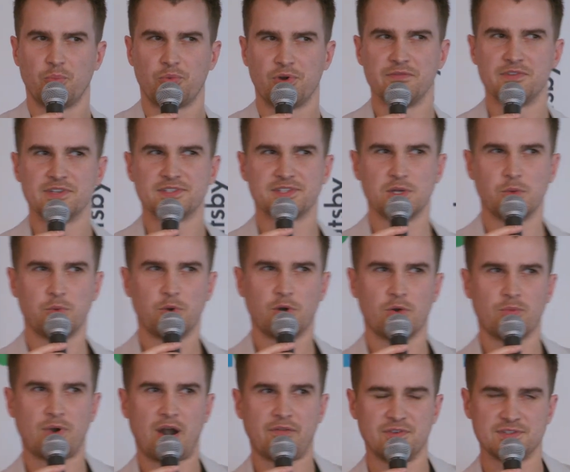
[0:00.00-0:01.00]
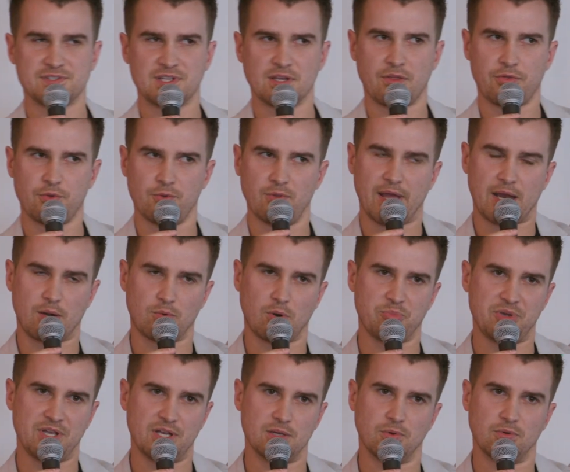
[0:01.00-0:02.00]
previously we were referencing through like a
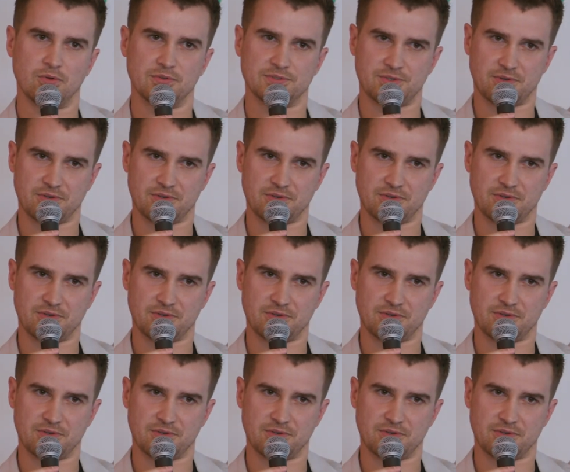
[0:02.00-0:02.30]
repeatable